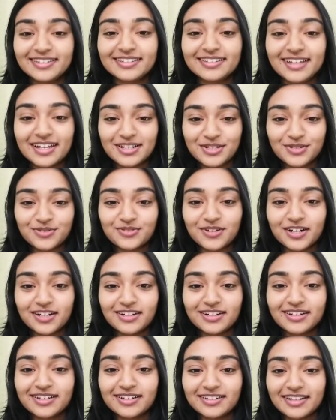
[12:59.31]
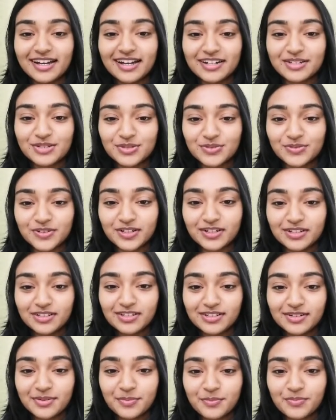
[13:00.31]
That's fun, that is
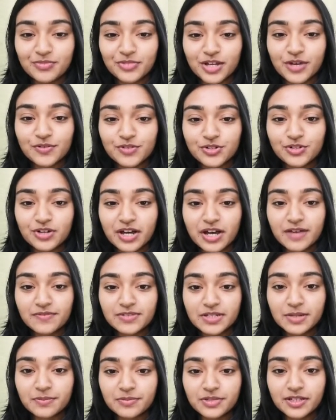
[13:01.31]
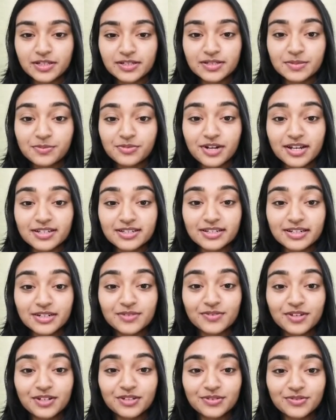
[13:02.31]
fun. I wish to have something
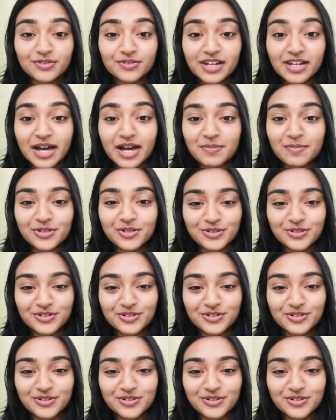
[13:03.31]
surprisingly wonderful happen